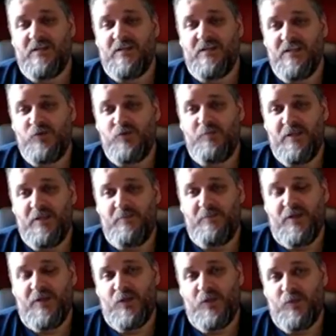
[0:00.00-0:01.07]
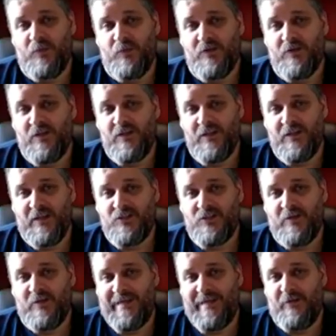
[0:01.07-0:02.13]
this would be the button that we would click
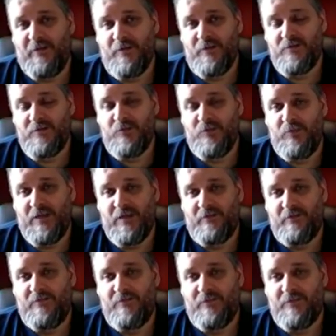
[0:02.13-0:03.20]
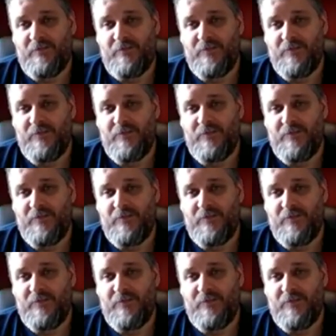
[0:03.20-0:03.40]
to allow them to piff.